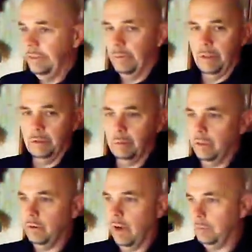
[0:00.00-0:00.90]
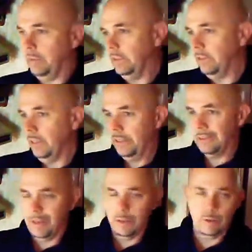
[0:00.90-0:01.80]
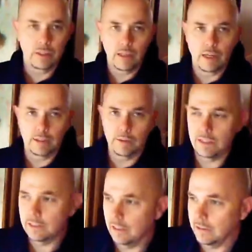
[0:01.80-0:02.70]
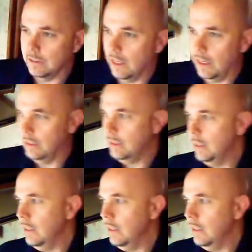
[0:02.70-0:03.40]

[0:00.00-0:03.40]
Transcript: The weather's been crappy. Today it's like 39 degrees outside.